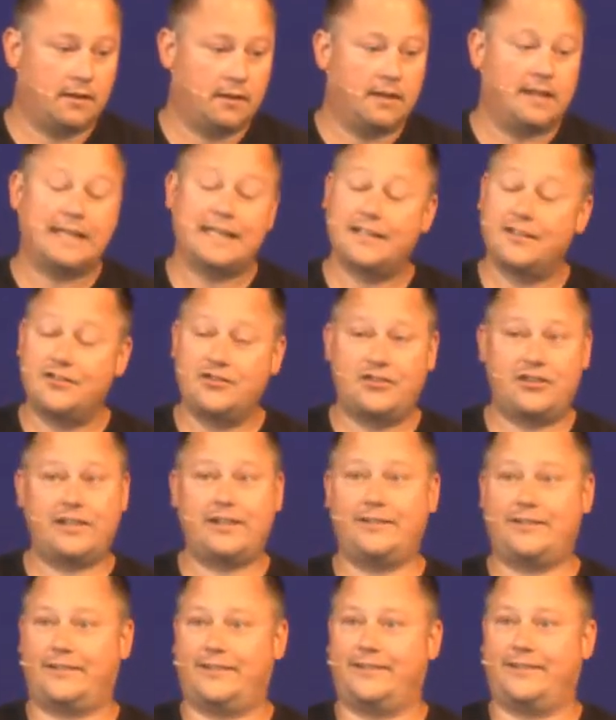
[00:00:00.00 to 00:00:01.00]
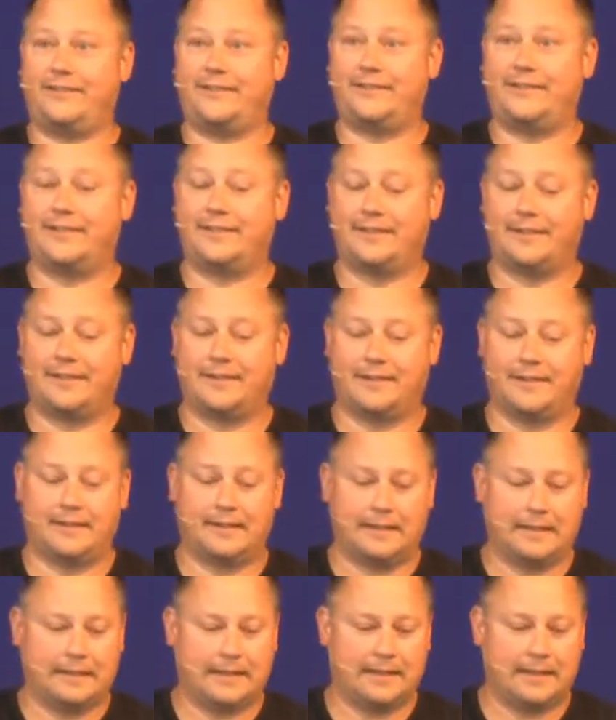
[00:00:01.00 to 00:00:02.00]
In Jesus.
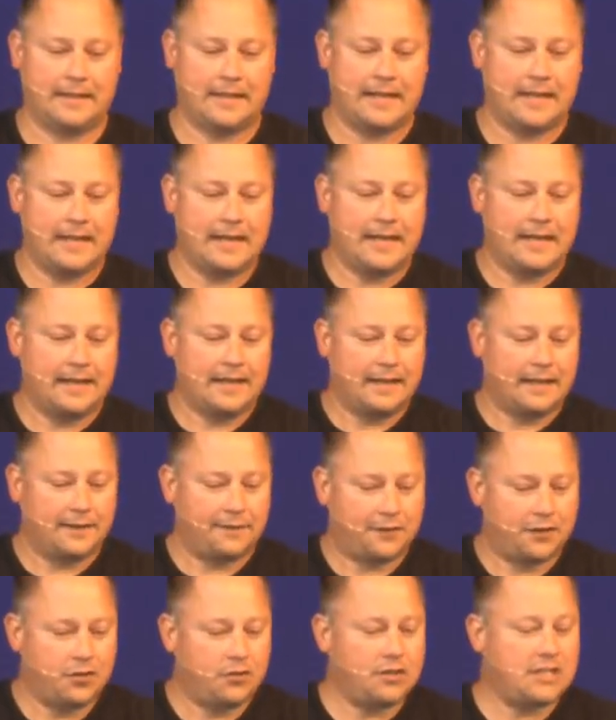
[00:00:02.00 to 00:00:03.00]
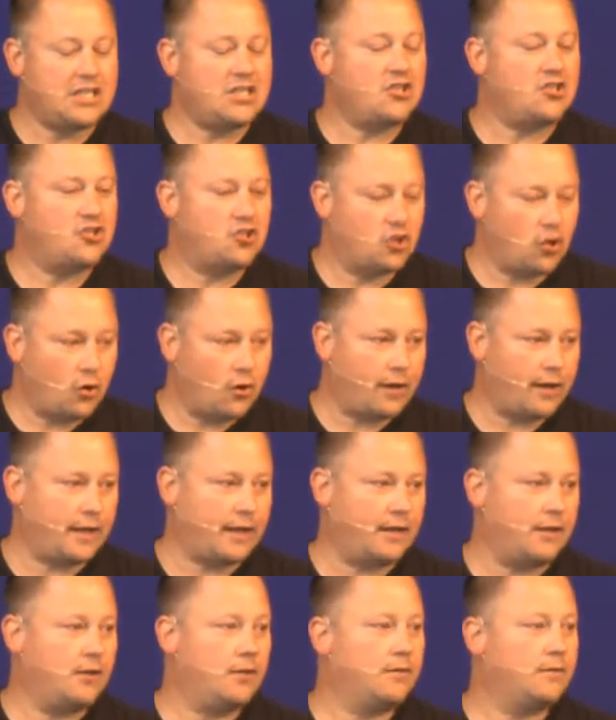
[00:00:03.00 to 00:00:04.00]
If you need joy,
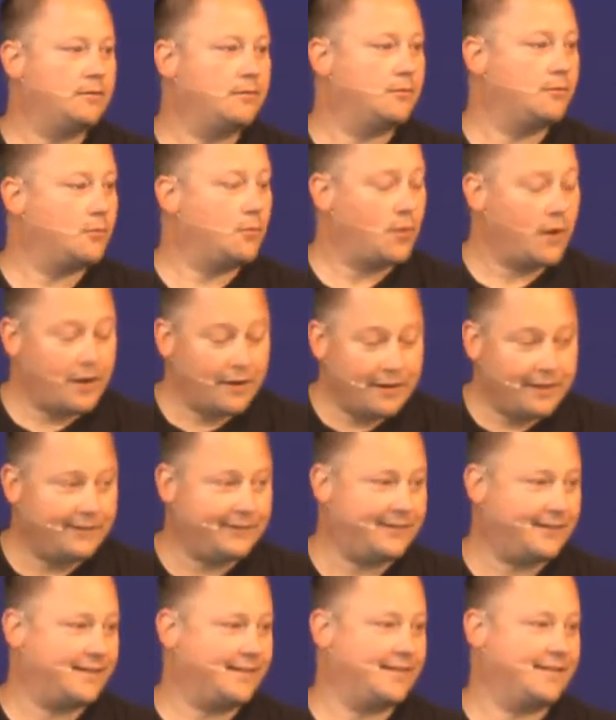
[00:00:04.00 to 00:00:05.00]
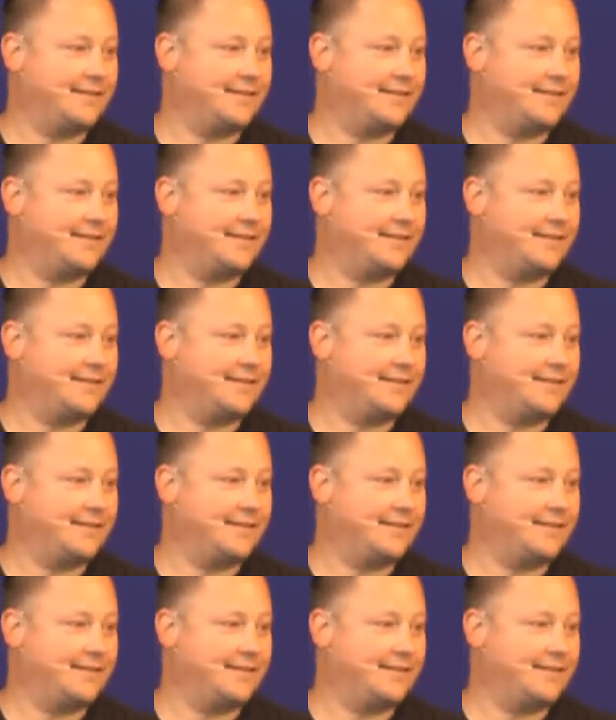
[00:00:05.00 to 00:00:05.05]
where is it?